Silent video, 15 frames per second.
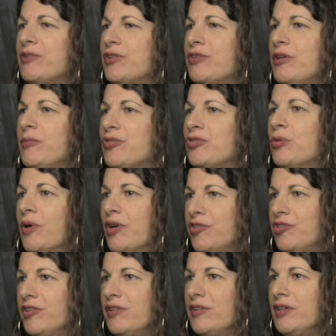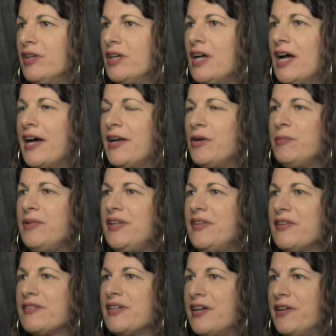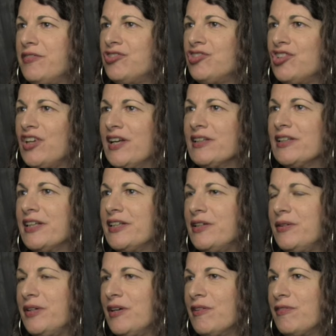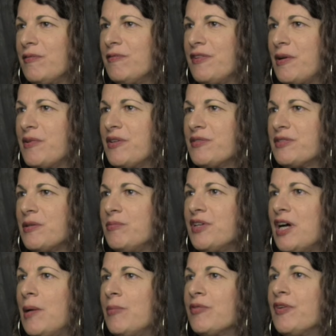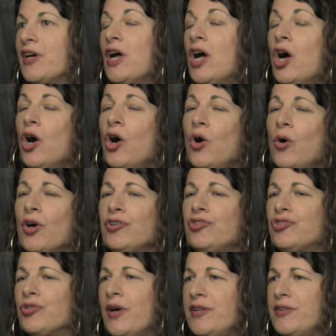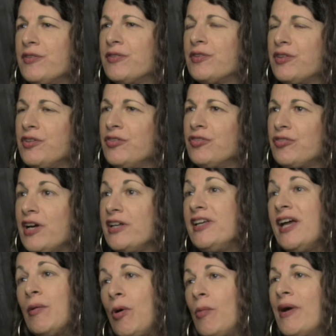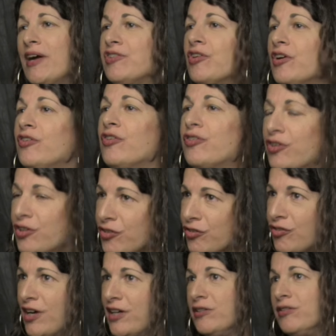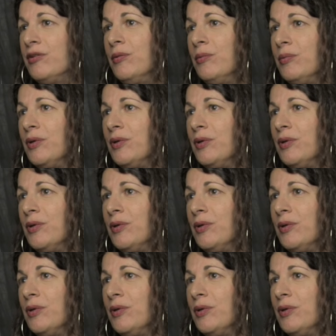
would agree was coercion. I don't mean this kind of shit like you hear from feminists sometimes of like, oh, her choices are constrained. Yeah, well, my choices are constrained too.